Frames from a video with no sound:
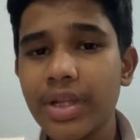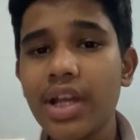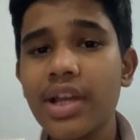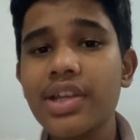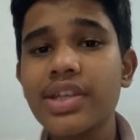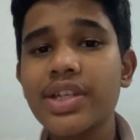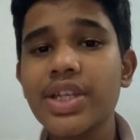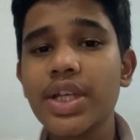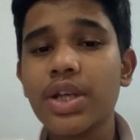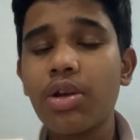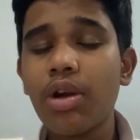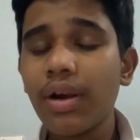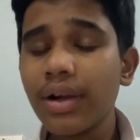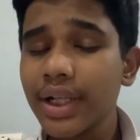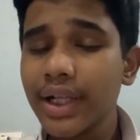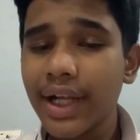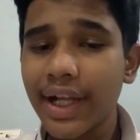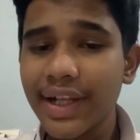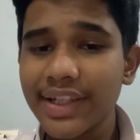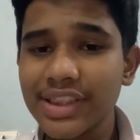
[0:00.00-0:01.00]
She called her
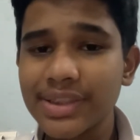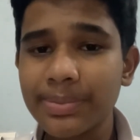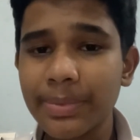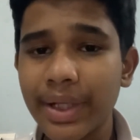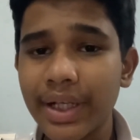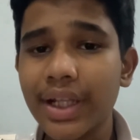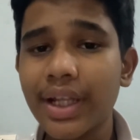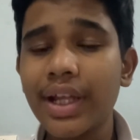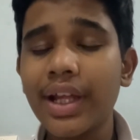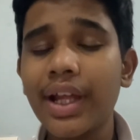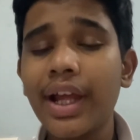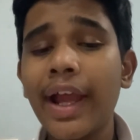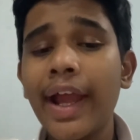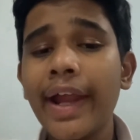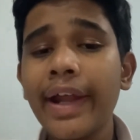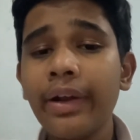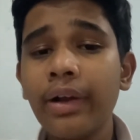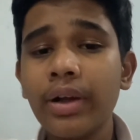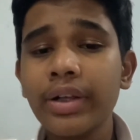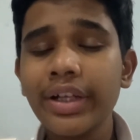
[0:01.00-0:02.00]
huntsman and
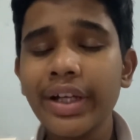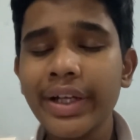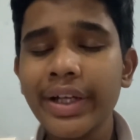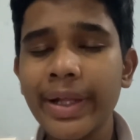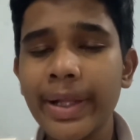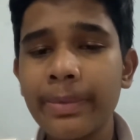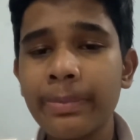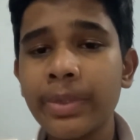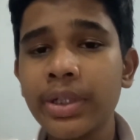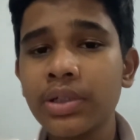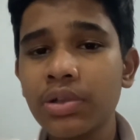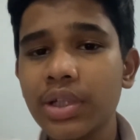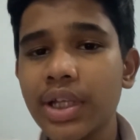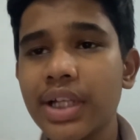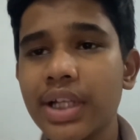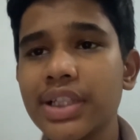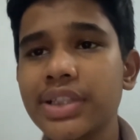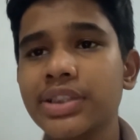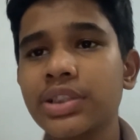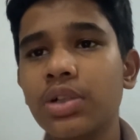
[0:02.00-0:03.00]
ordered him to kill
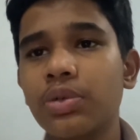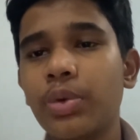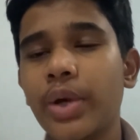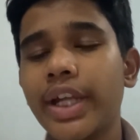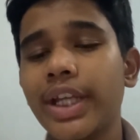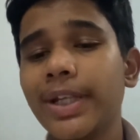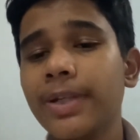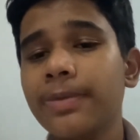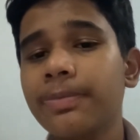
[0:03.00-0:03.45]
Snow White.